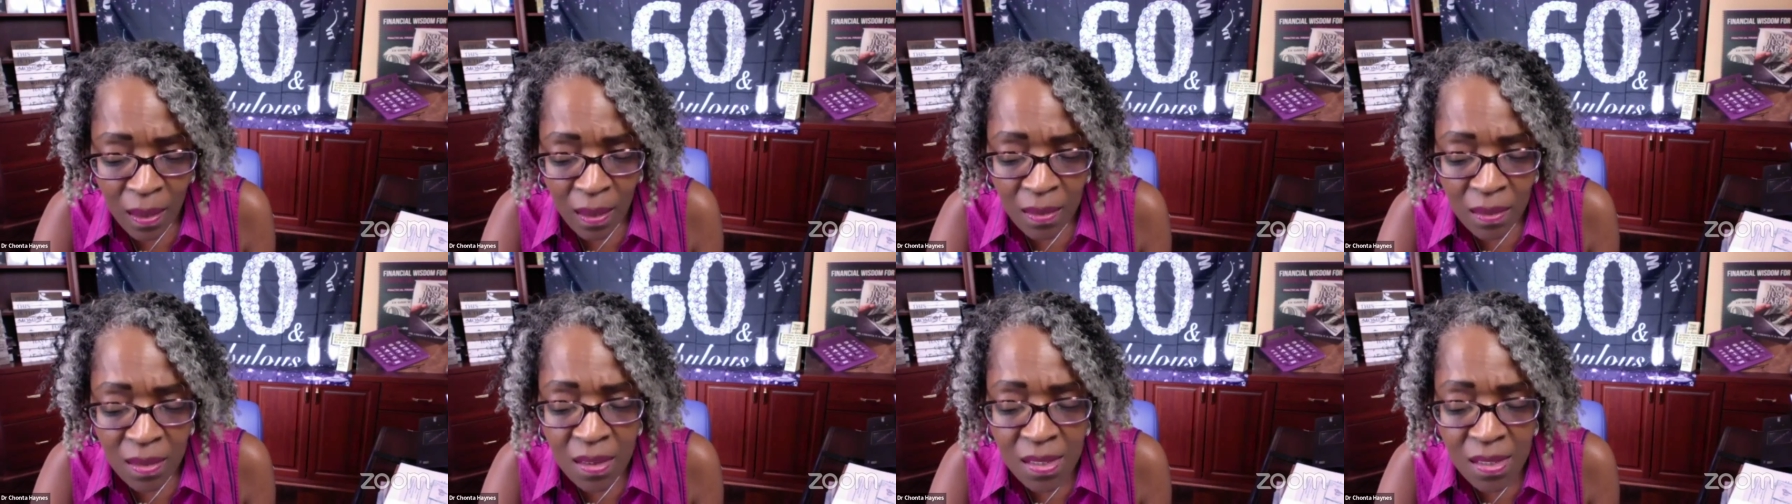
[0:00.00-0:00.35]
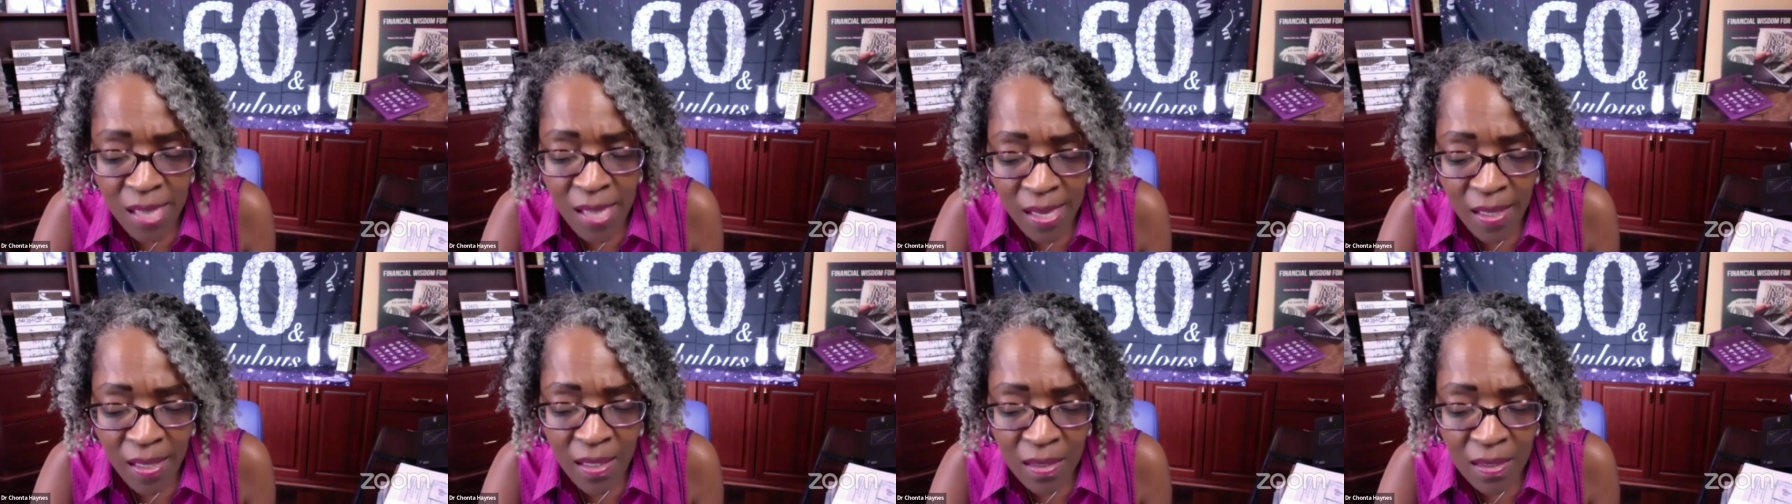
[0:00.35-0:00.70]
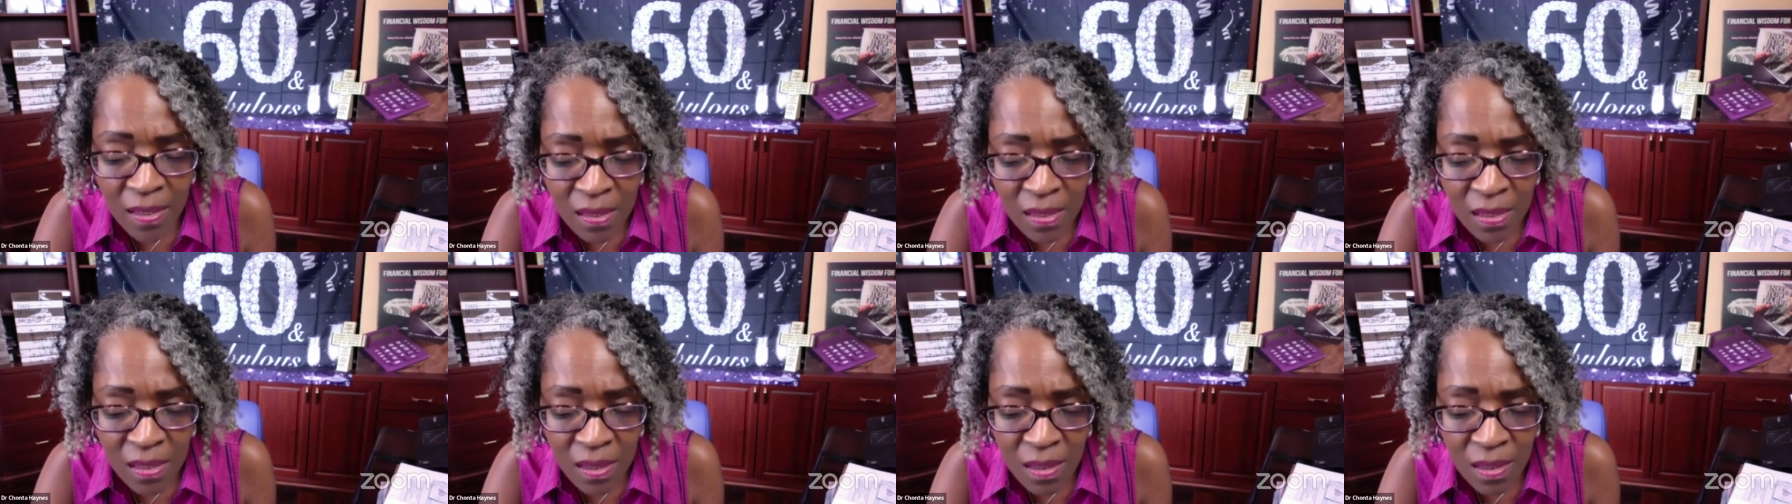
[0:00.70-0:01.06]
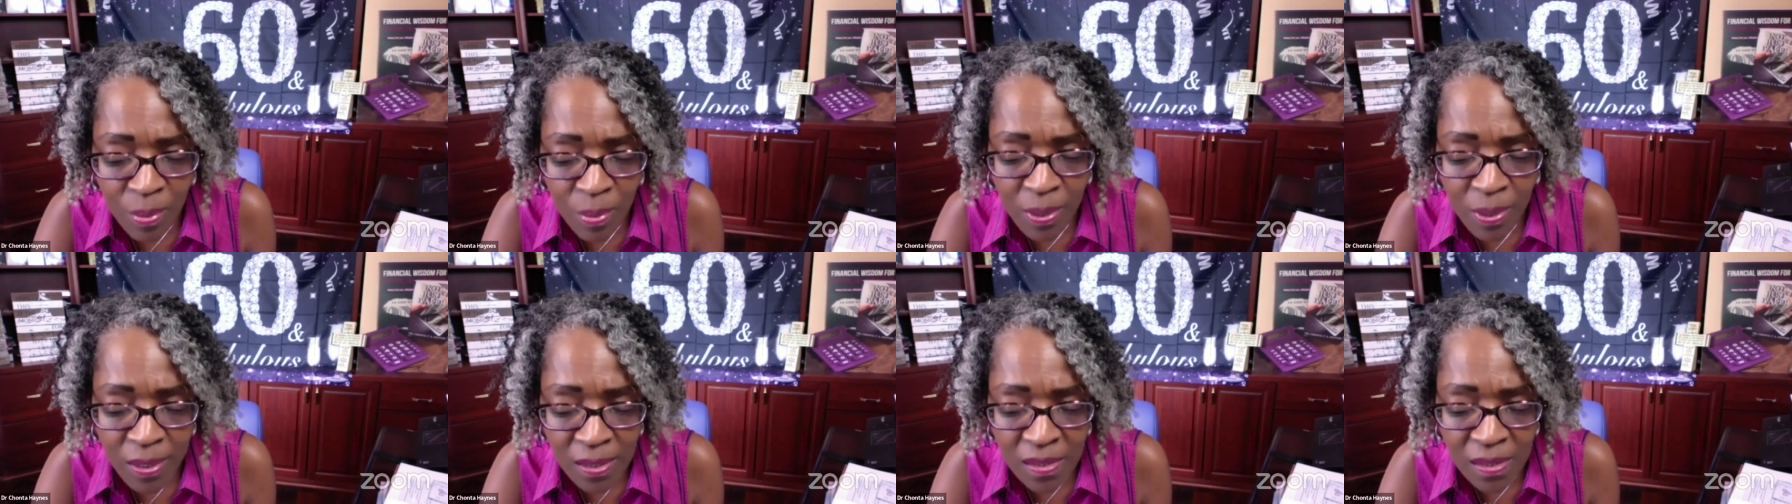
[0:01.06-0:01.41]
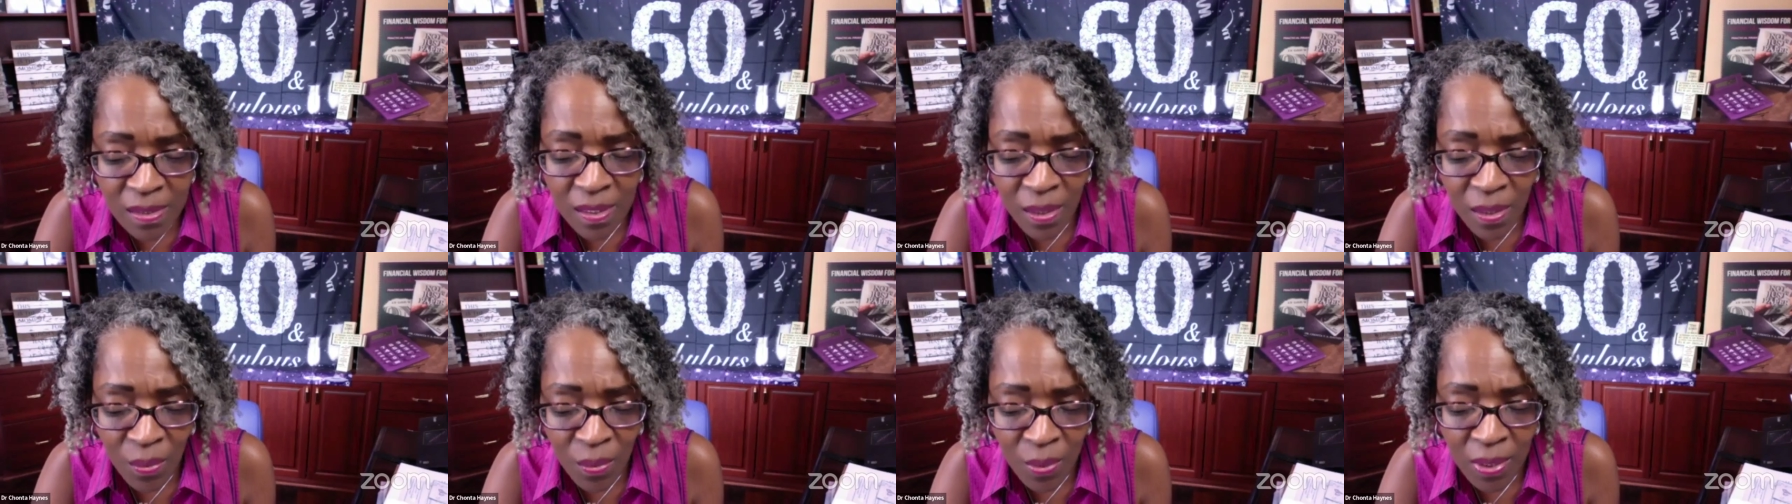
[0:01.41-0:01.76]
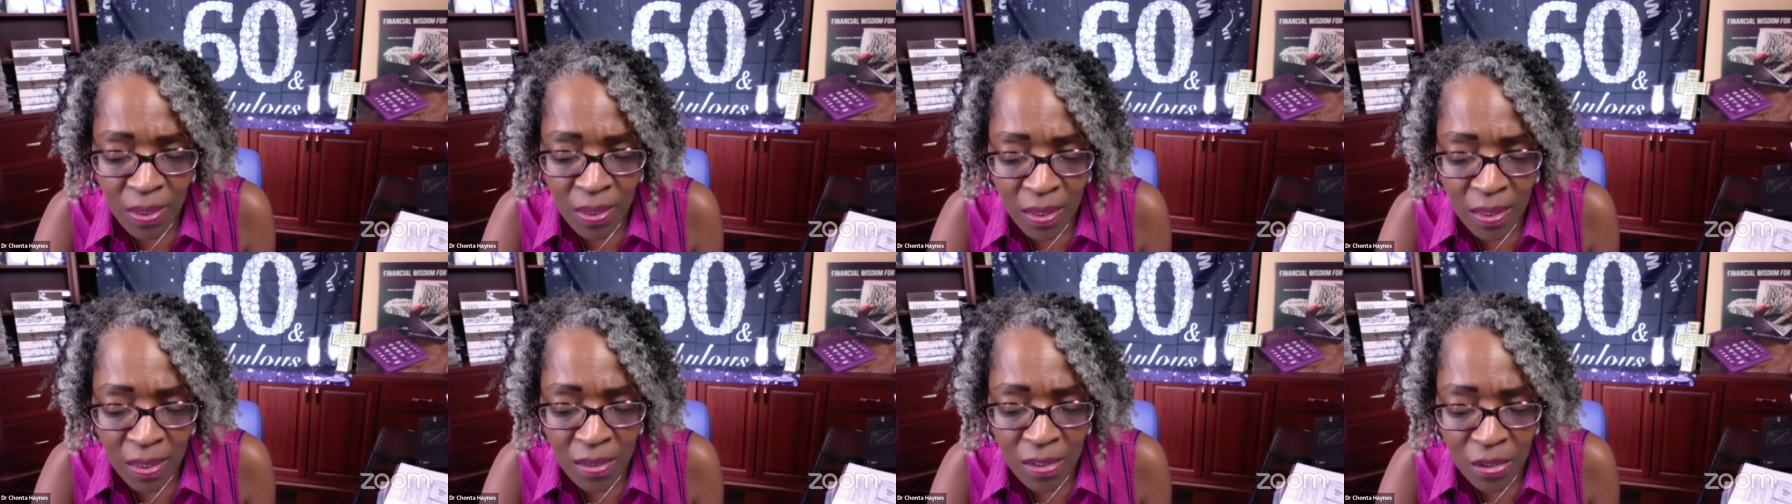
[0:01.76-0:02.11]
to take us to the place that we
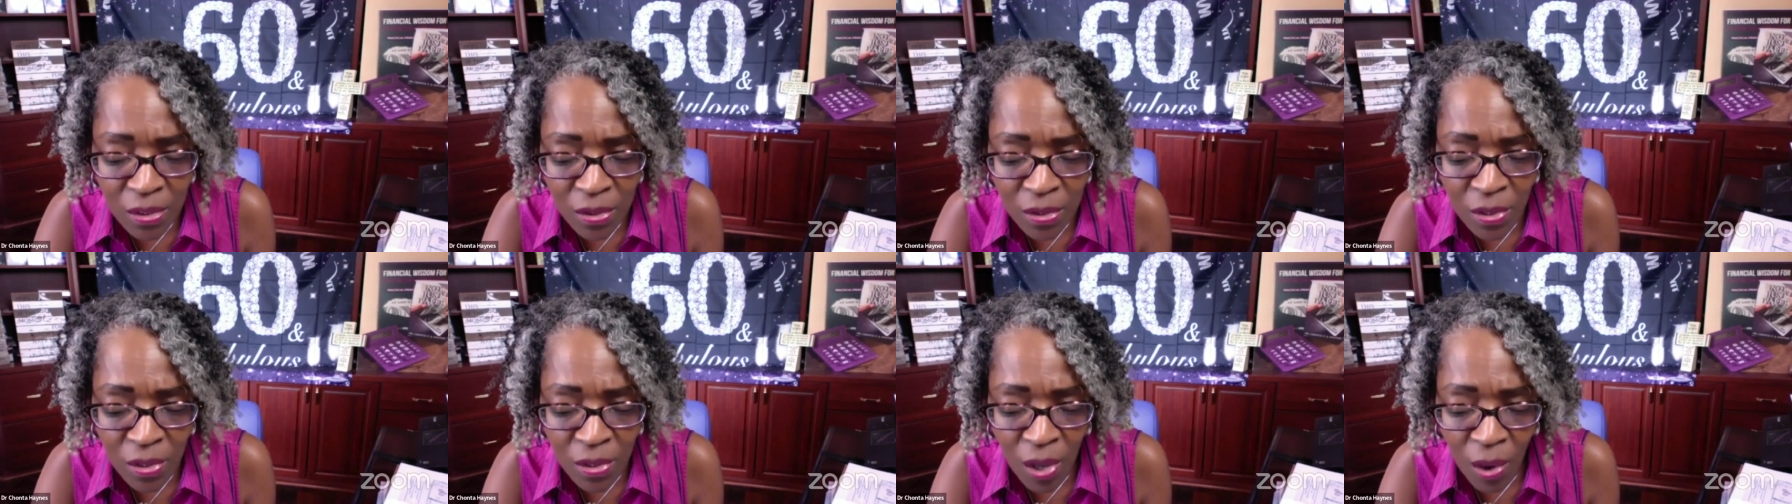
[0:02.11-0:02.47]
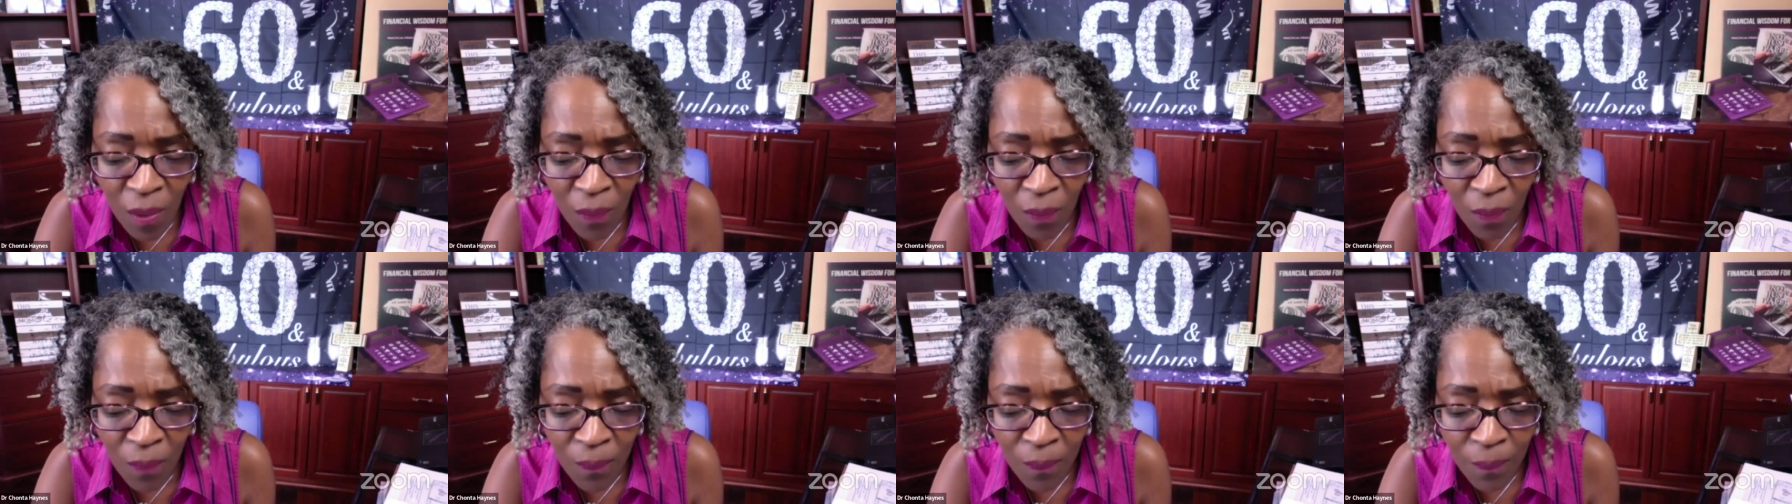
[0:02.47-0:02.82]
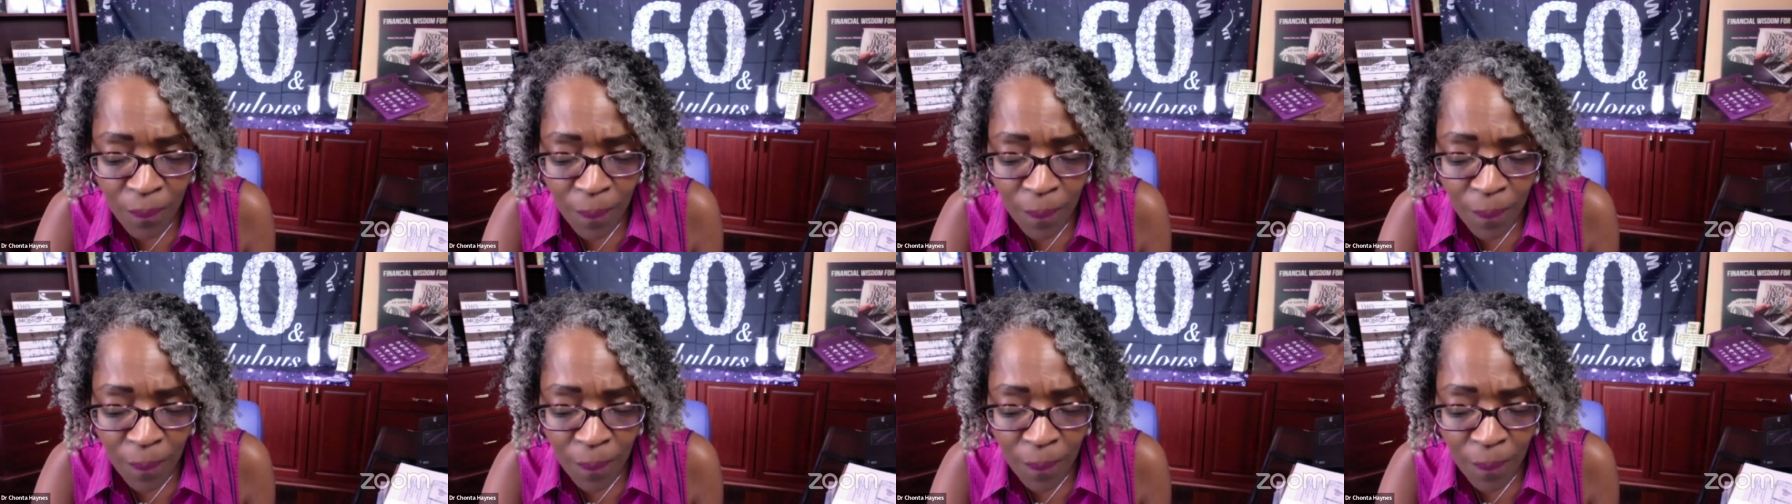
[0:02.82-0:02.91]
need to go